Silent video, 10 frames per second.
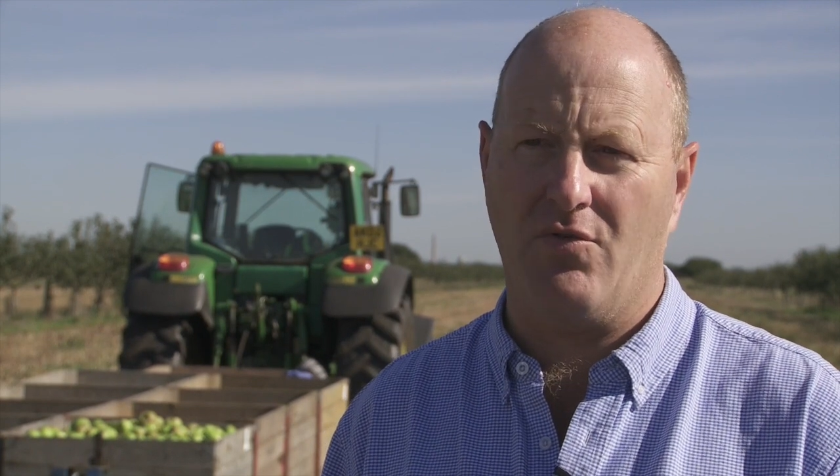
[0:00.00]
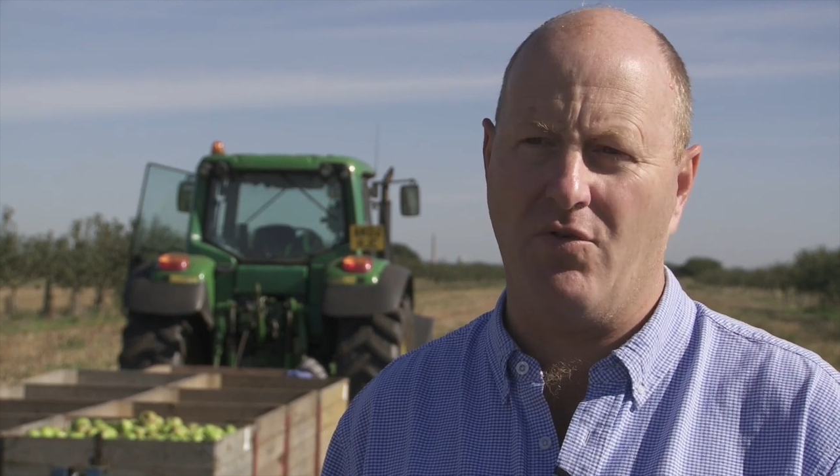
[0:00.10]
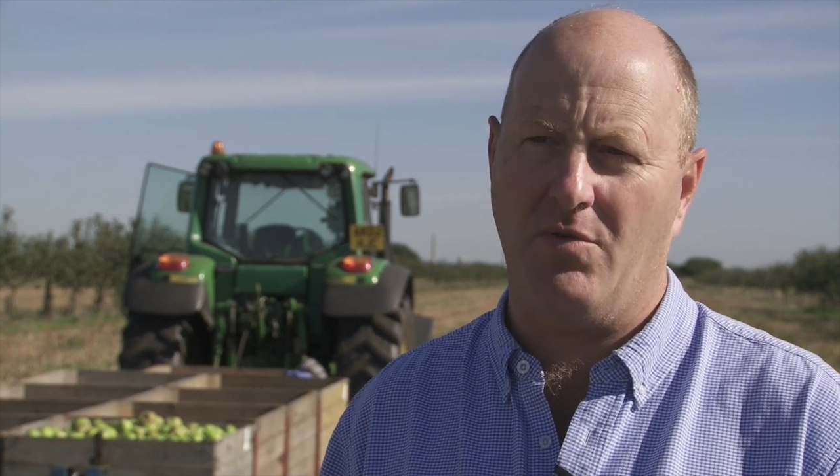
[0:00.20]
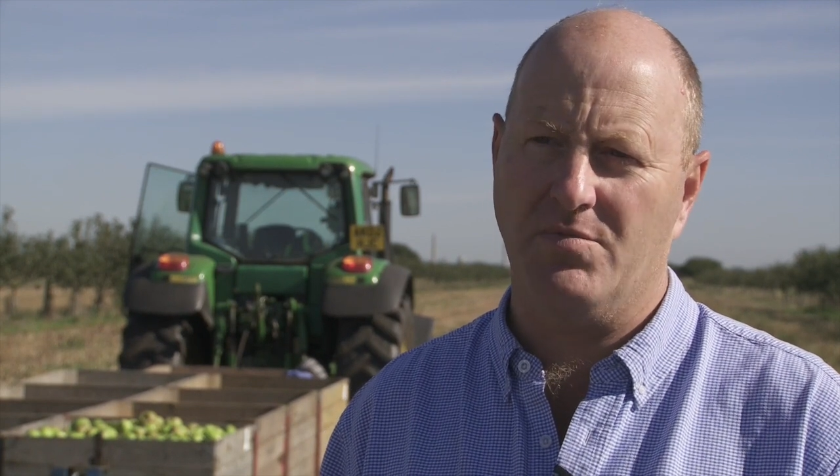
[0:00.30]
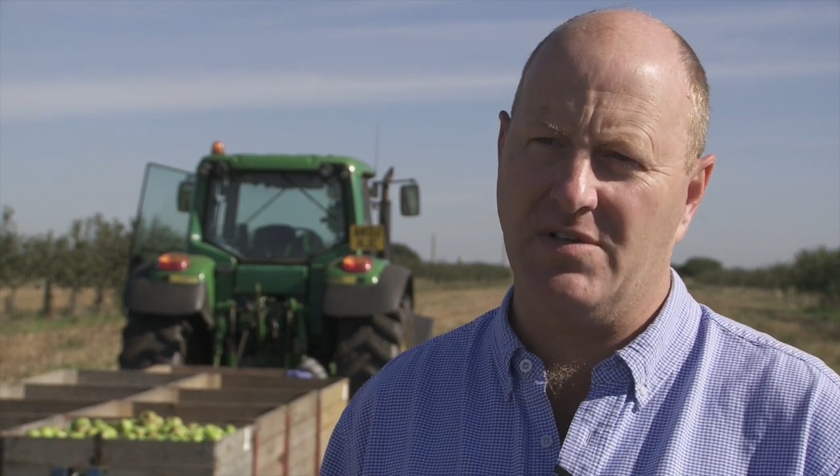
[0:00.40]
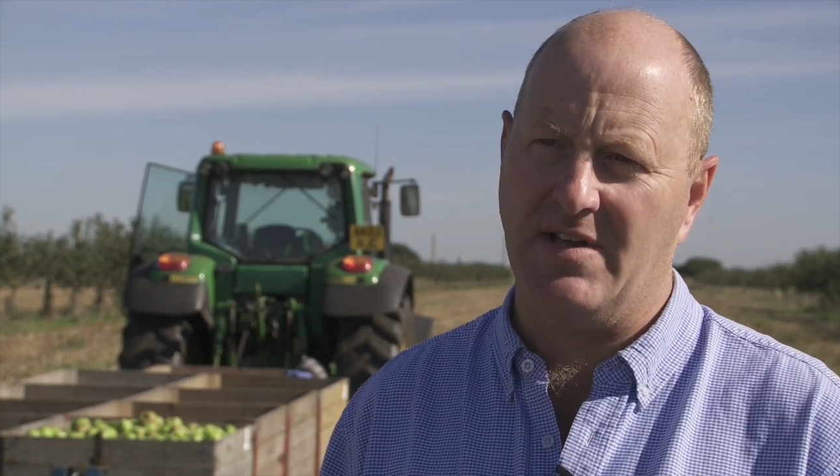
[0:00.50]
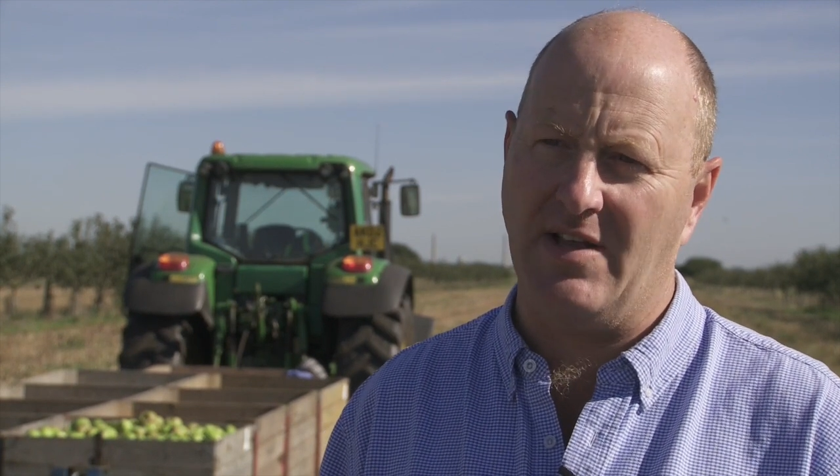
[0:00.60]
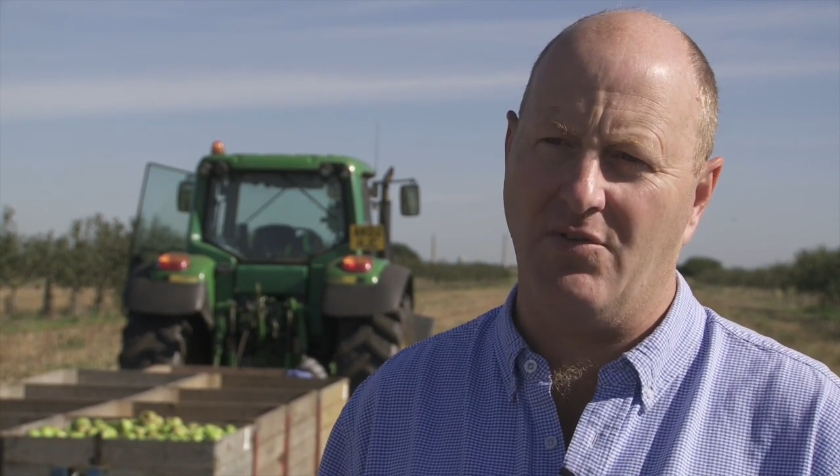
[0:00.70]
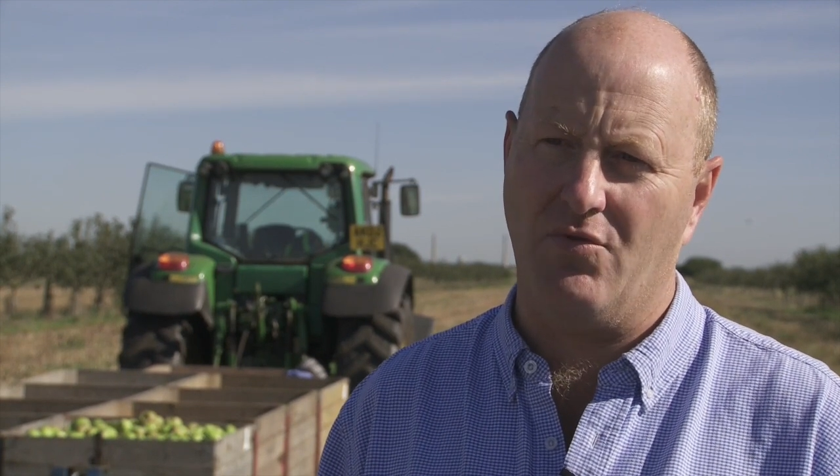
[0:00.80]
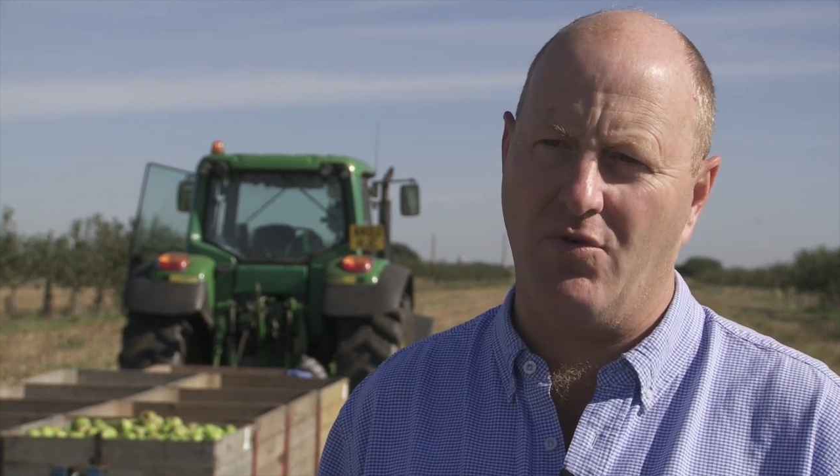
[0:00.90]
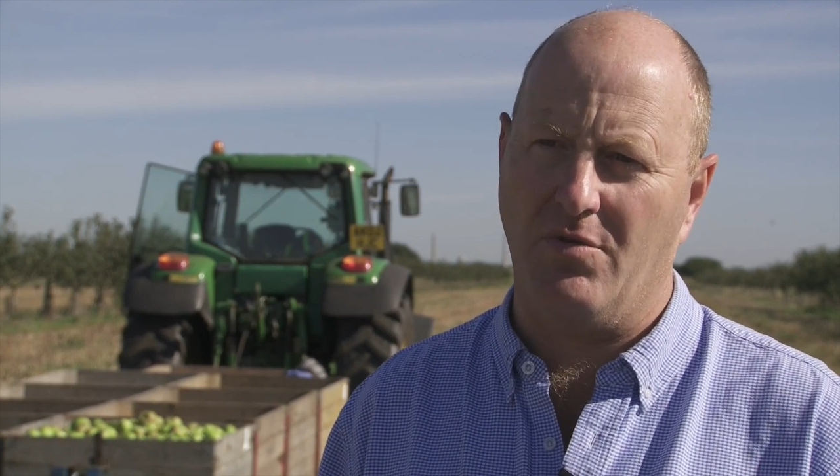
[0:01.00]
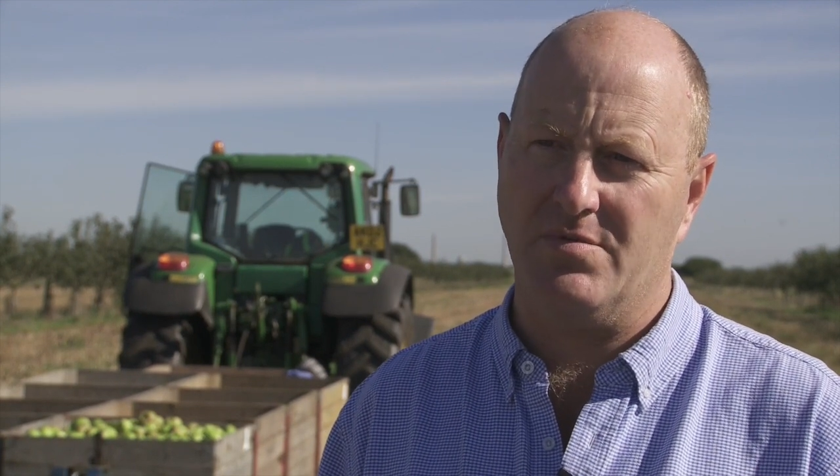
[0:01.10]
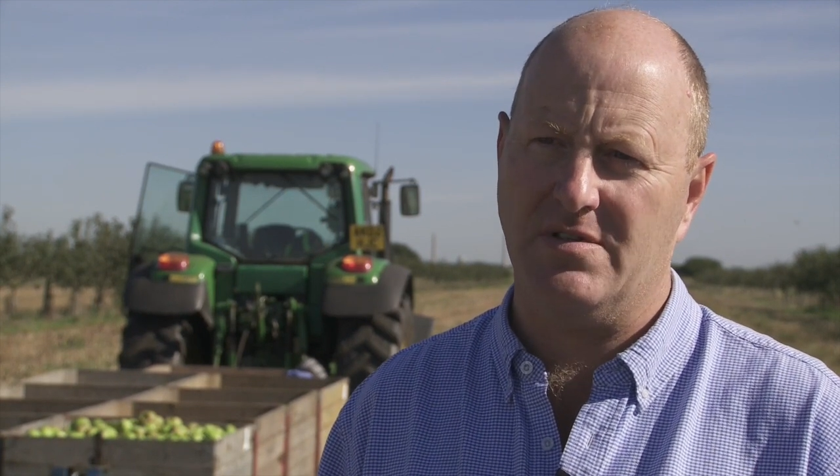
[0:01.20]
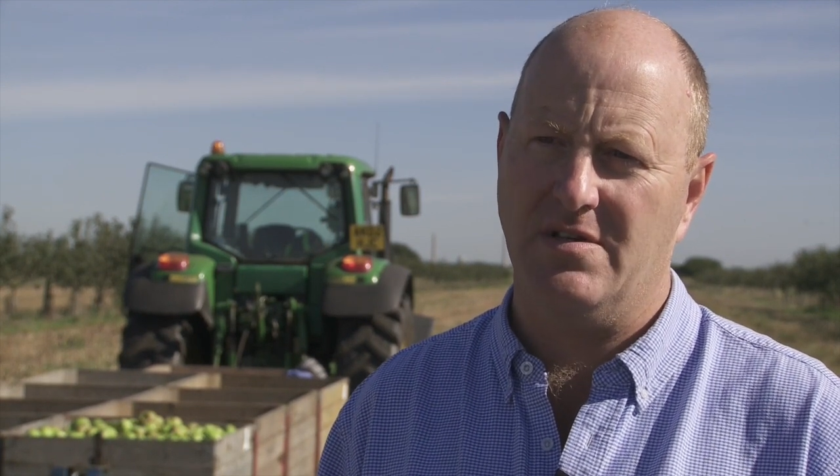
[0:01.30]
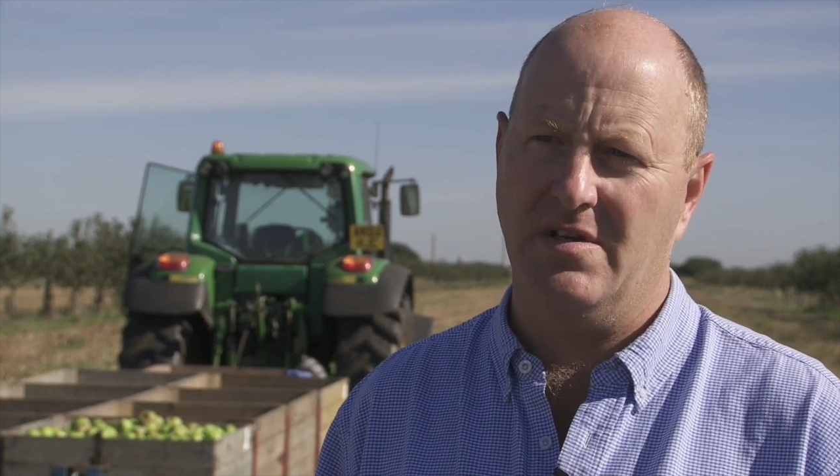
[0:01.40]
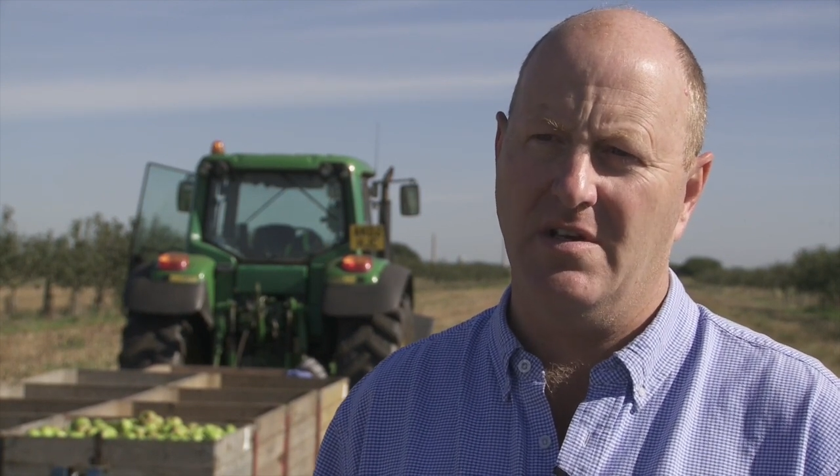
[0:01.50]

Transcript: crops and annual crops,